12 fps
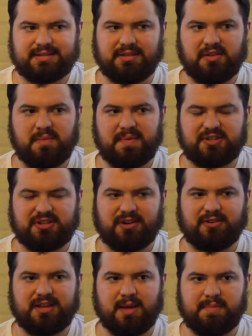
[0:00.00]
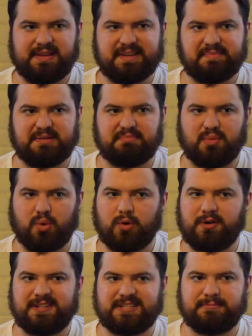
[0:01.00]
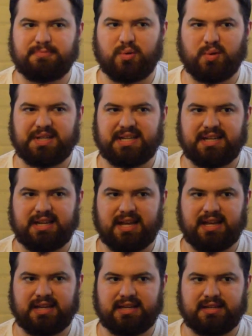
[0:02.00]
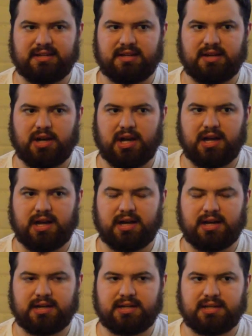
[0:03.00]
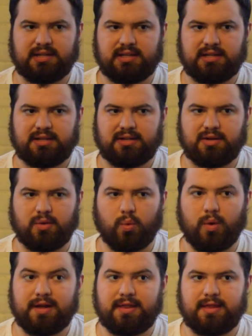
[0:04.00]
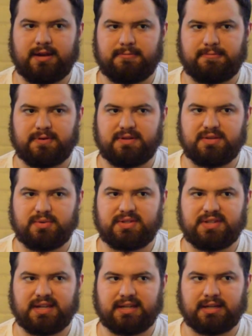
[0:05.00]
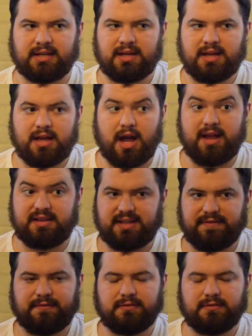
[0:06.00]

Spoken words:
slowly but surely I'm becoming more disappointed in what they're producing. I